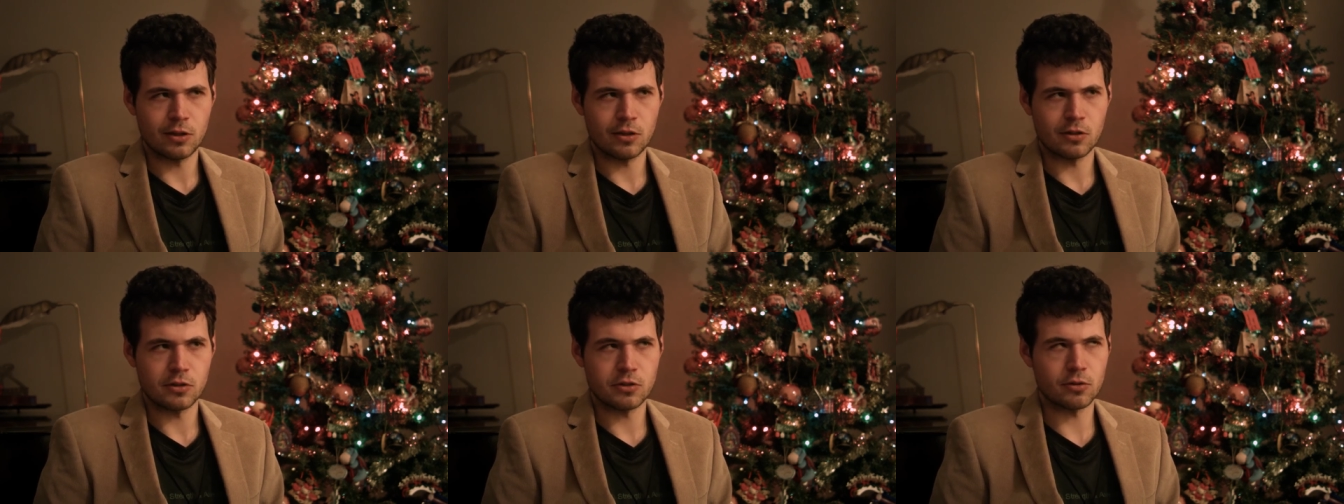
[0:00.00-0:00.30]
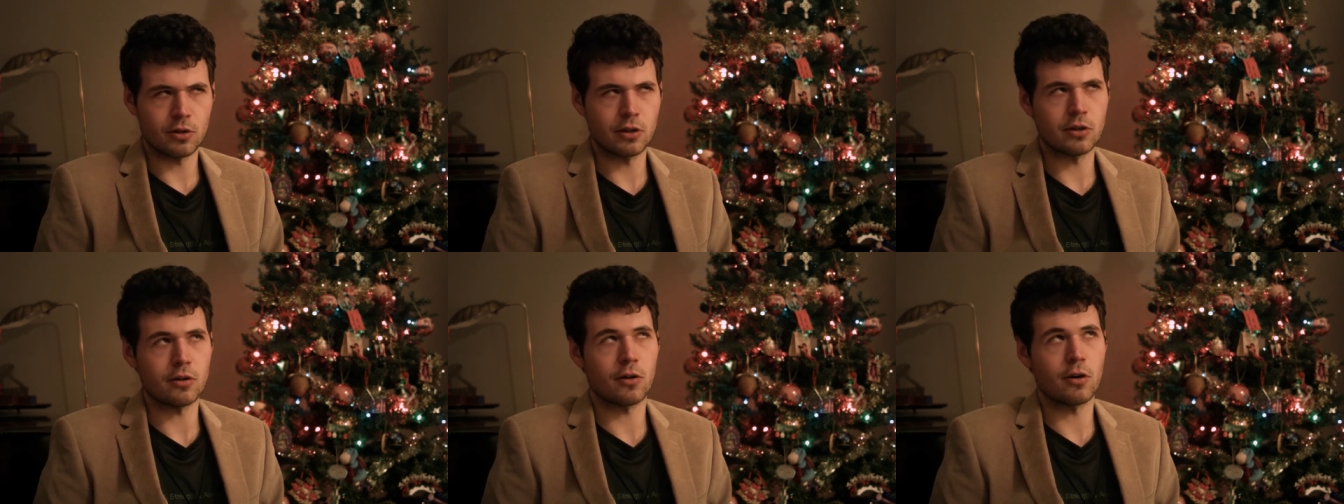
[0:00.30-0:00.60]

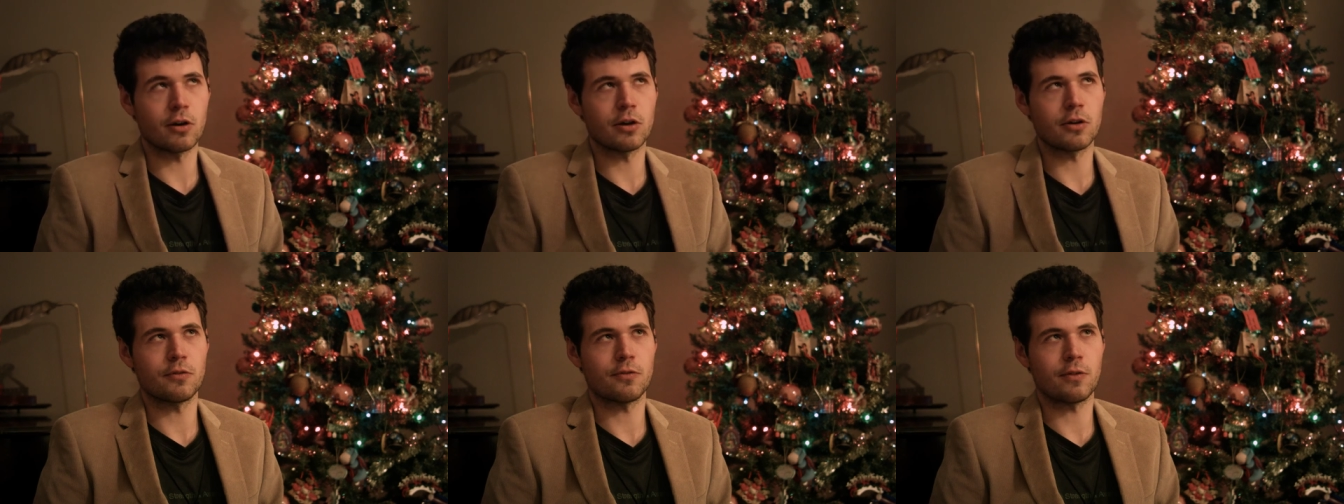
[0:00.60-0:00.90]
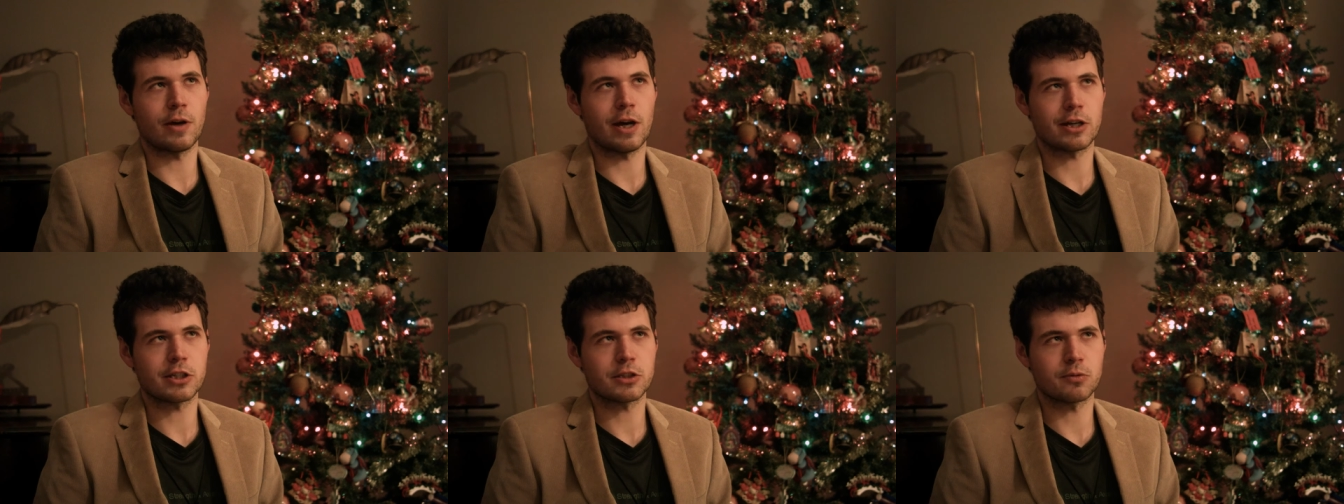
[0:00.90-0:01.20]
Certain
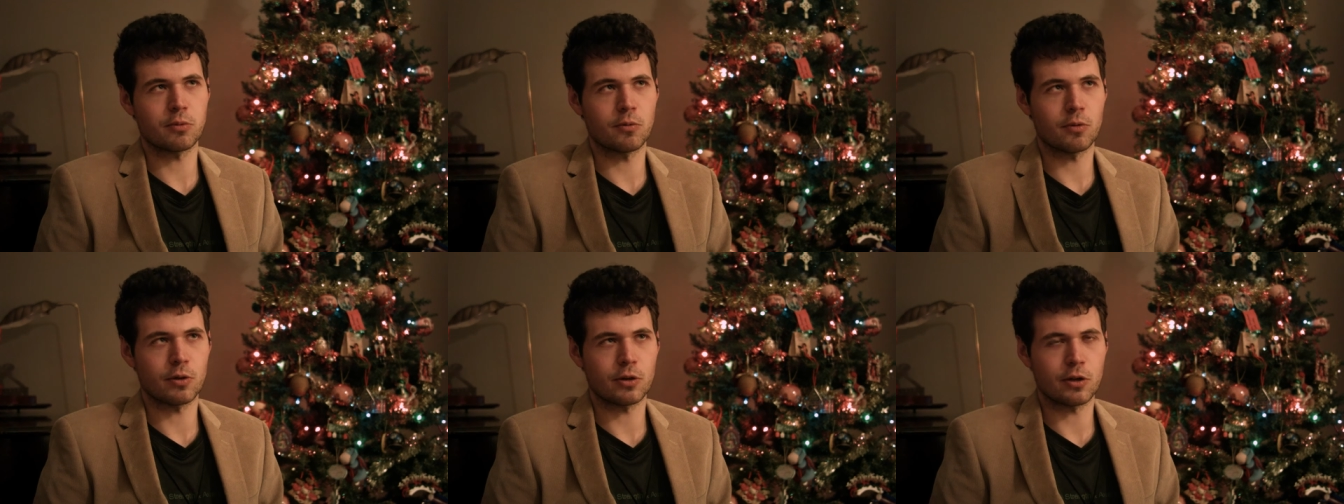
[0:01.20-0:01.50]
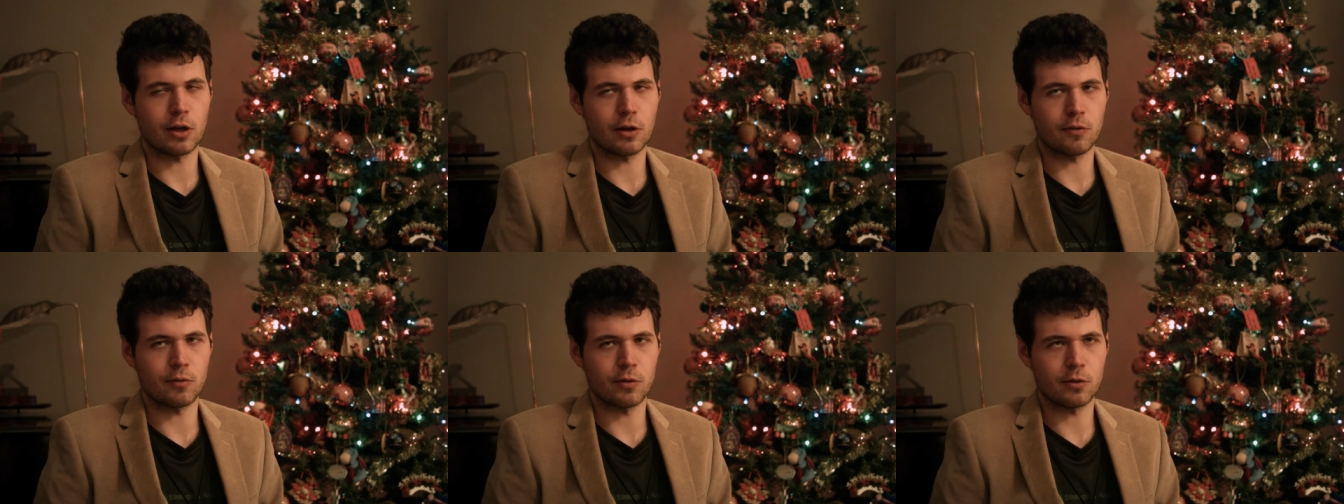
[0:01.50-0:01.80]
artifacts were
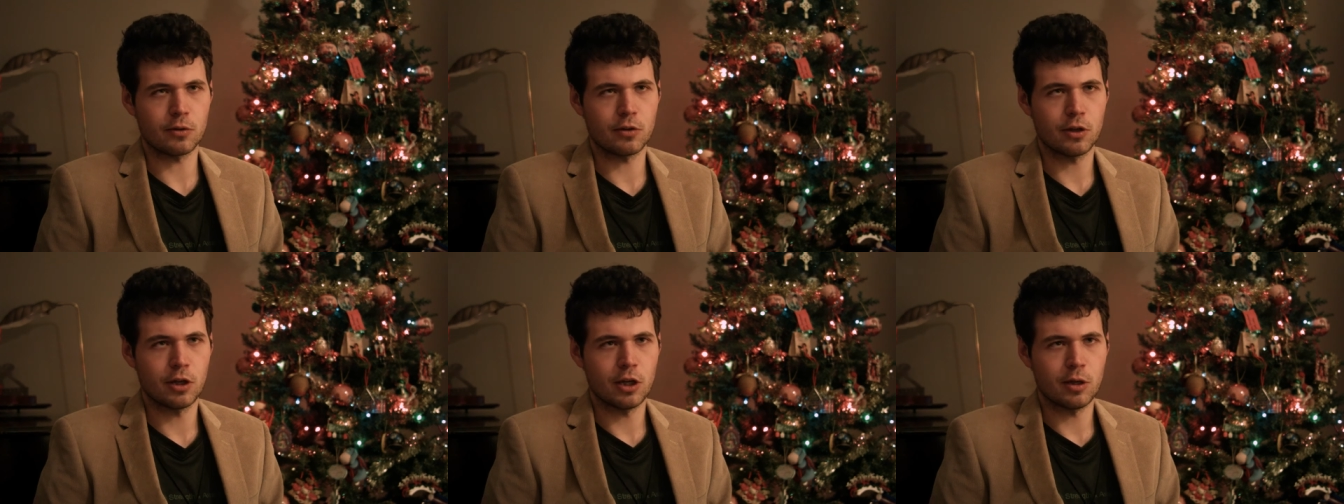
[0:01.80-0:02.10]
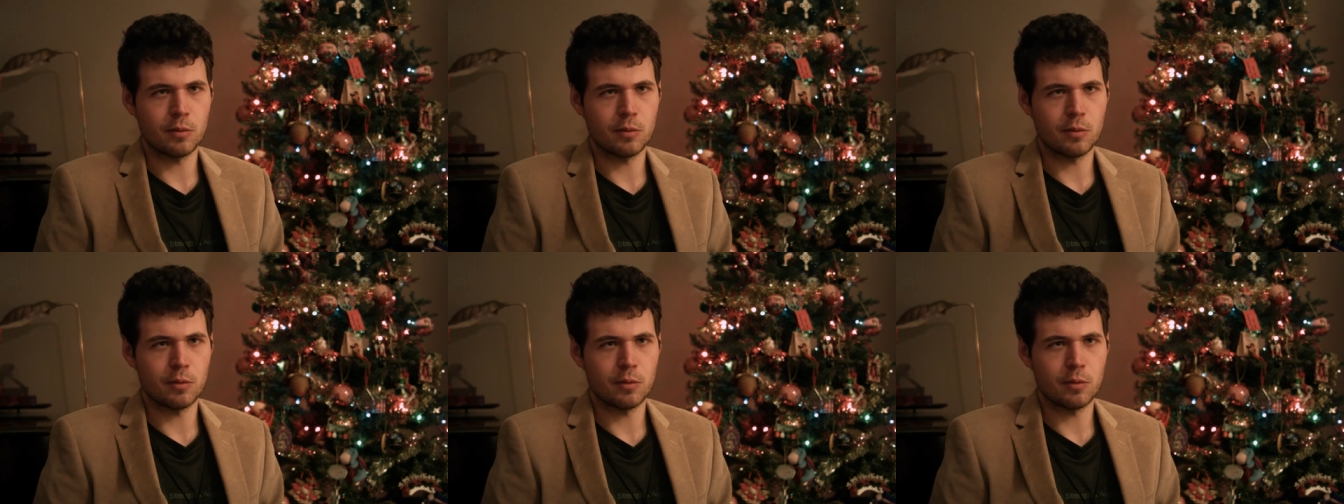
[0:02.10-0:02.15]
recovered,